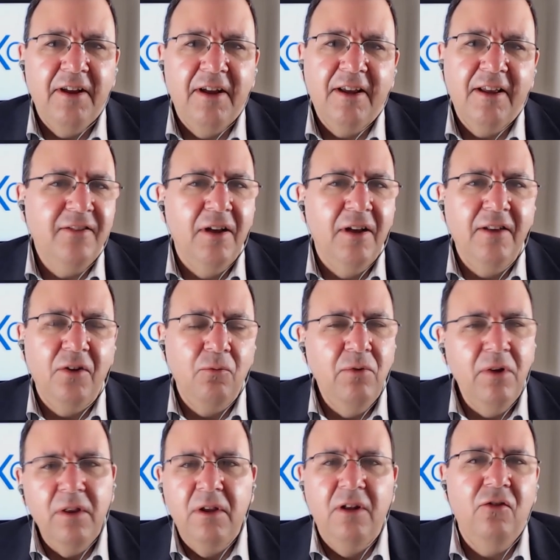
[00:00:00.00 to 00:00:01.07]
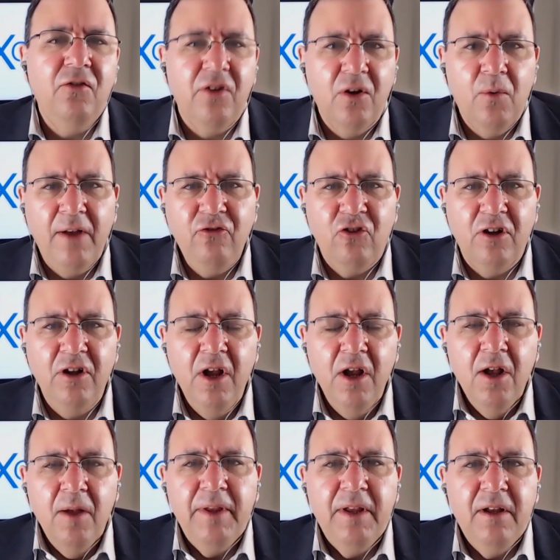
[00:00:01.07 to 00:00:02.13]
It's a it's a really interesting question
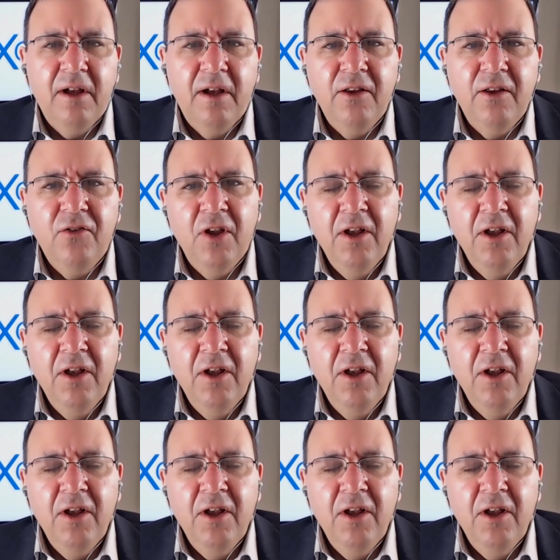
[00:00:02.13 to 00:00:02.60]
because